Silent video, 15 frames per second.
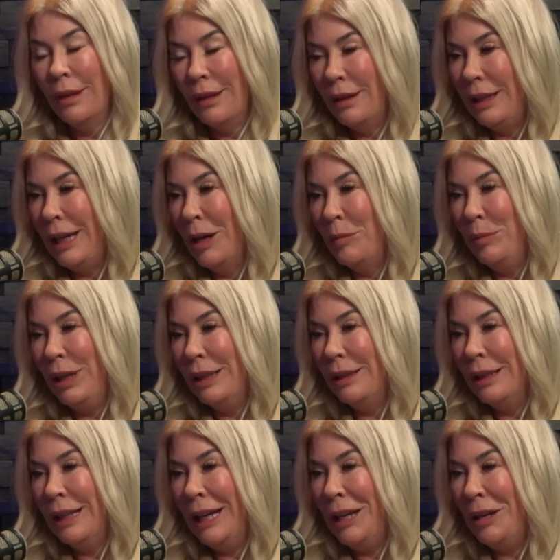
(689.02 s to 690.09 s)
Can't beat
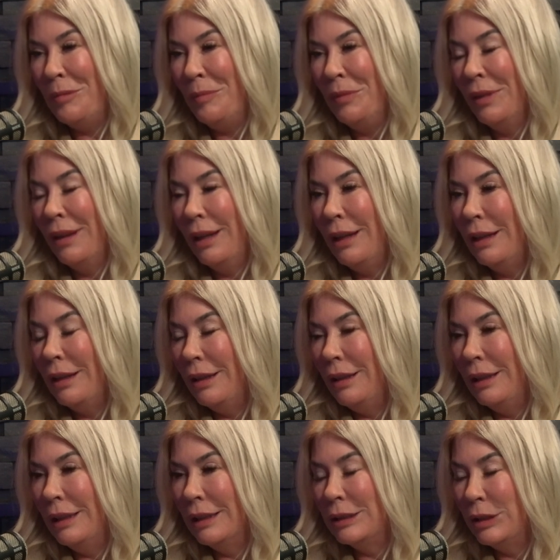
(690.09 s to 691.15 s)
the name.
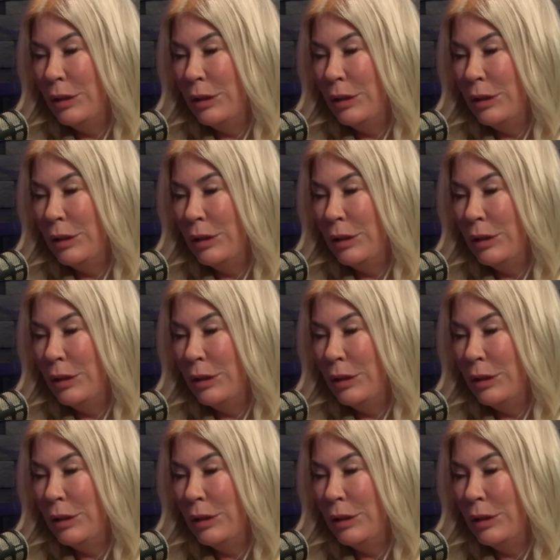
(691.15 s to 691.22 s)
It's